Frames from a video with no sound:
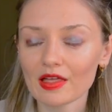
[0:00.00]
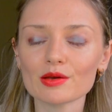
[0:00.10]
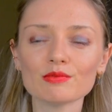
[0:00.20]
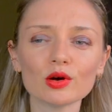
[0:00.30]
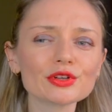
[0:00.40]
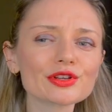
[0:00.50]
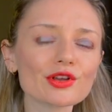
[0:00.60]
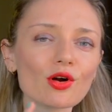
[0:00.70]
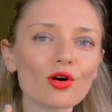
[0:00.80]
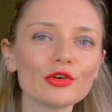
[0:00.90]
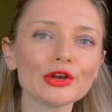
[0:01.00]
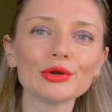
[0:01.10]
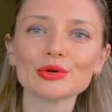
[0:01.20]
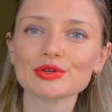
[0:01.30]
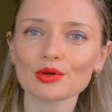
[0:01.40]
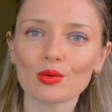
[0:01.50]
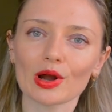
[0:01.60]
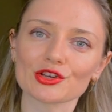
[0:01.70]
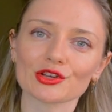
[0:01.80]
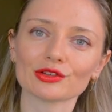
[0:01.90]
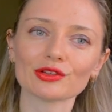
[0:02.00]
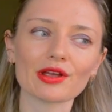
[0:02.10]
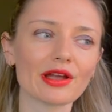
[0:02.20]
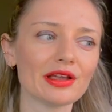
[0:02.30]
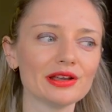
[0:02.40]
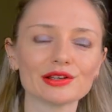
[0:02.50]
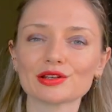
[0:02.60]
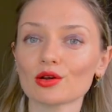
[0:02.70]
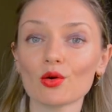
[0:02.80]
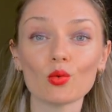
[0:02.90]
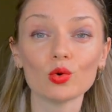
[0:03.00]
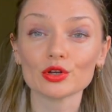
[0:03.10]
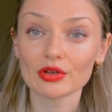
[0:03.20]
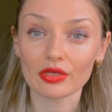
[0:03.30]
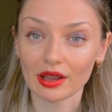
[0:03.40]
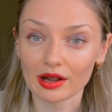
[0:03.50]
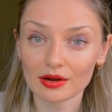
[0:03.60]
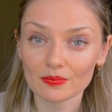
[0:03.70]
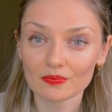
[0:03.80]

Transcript: The most overused question is, what do you think?